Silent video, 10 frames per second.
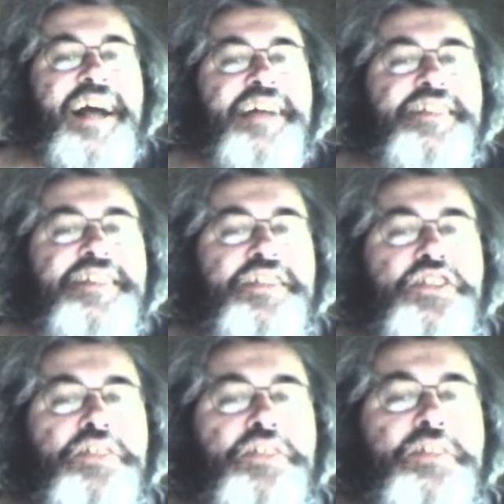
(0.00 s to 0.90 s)
Since
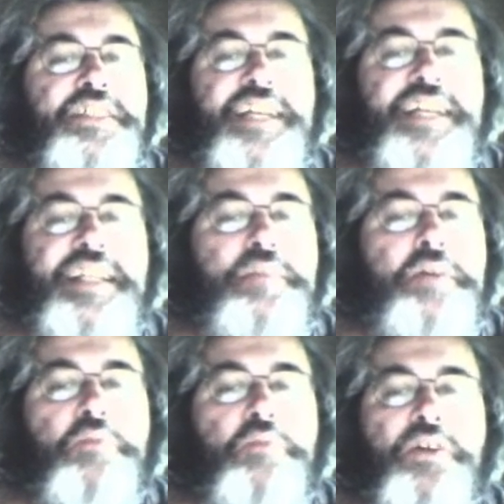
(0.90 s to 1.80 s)
she was sending
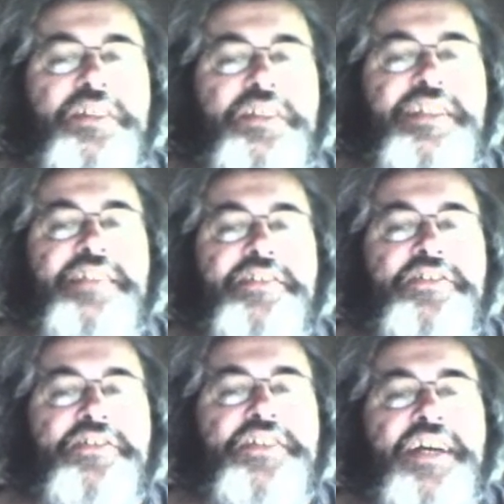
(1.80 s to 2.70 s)
me more
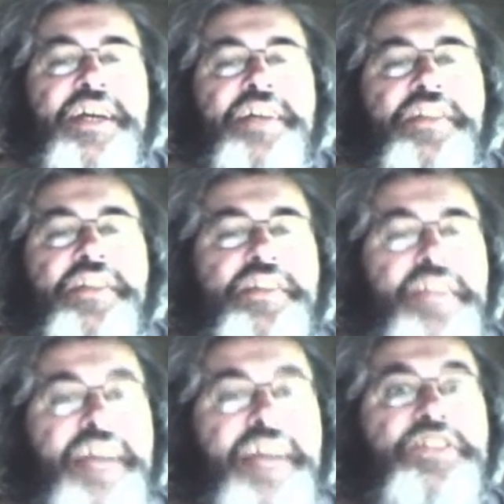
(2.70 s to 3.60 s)
signals than the
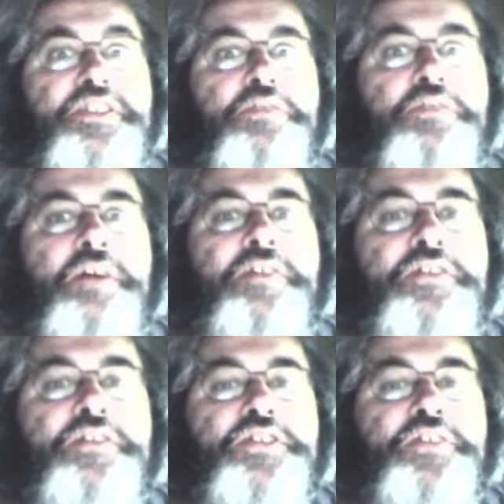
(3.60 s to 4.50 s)
National Weather
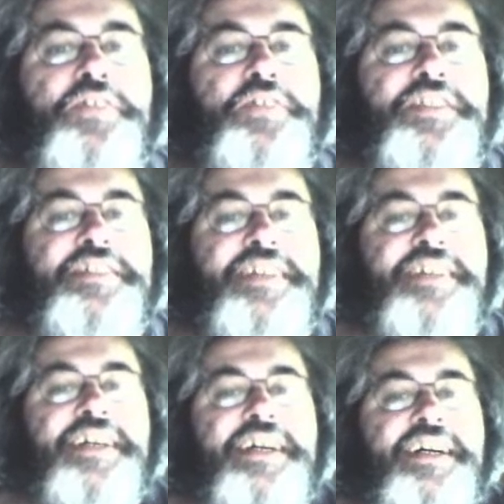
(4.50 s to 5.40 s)
Service.
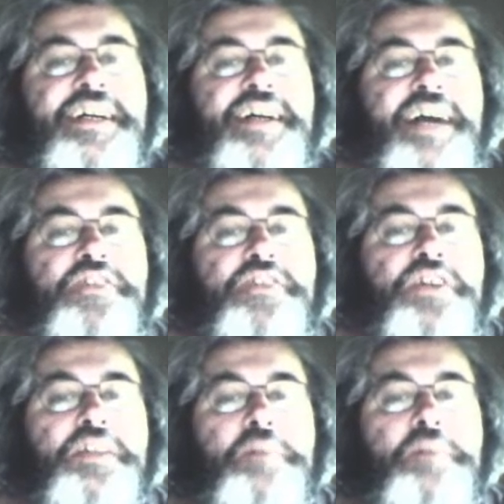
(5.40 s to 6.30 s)
I took
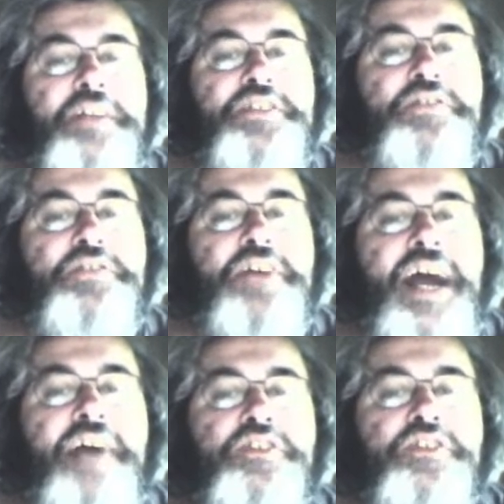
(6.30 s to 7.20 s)
the bus to her
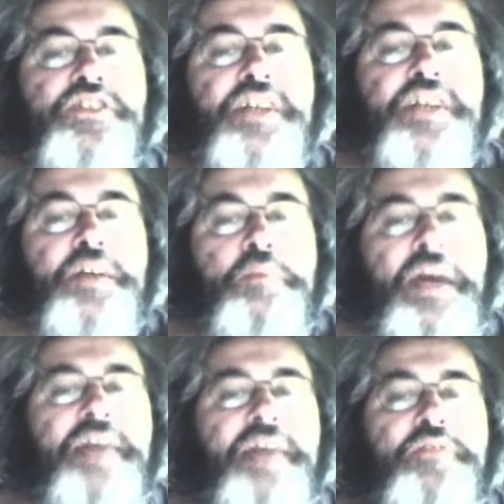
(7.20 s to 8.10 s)
house,
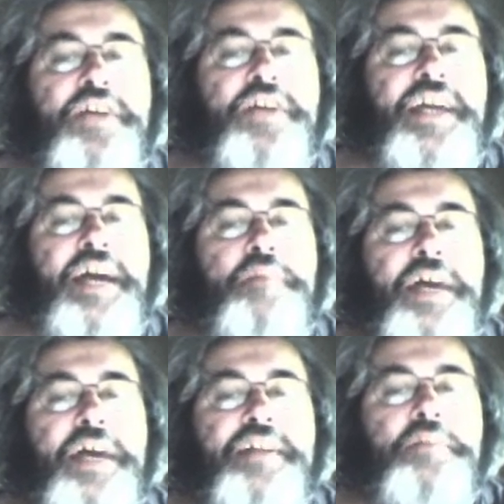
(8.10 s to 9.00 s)
paid for a cab
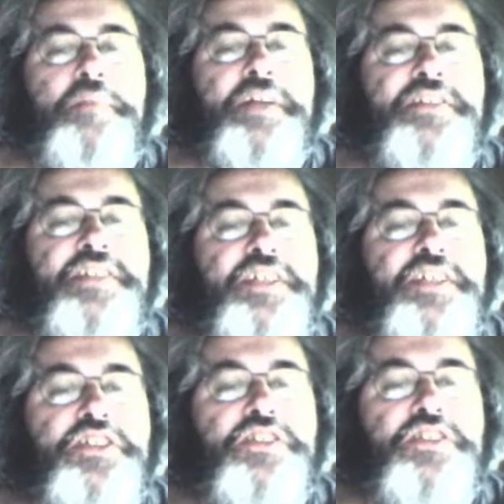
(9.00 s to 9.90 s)
back to Penn
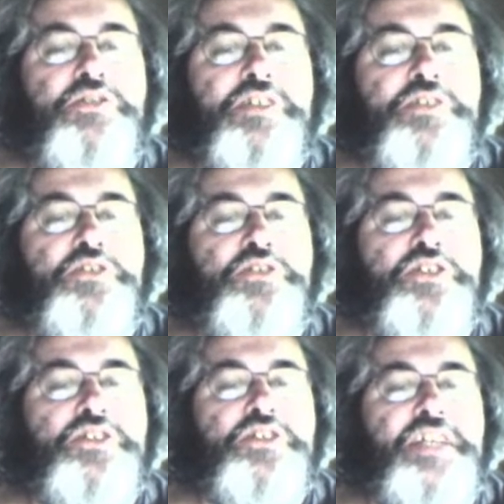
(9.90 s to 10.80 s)
Station, Newark, New
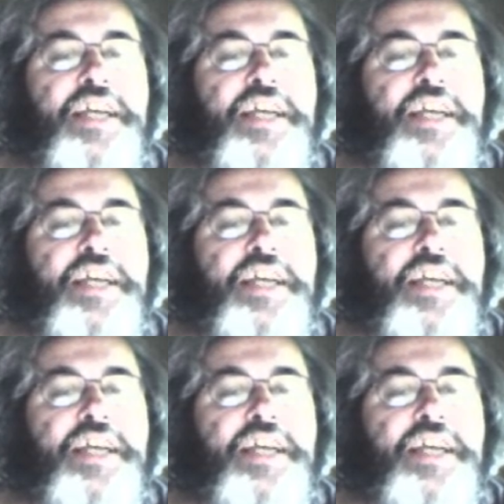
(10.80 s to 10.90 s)
Jersey,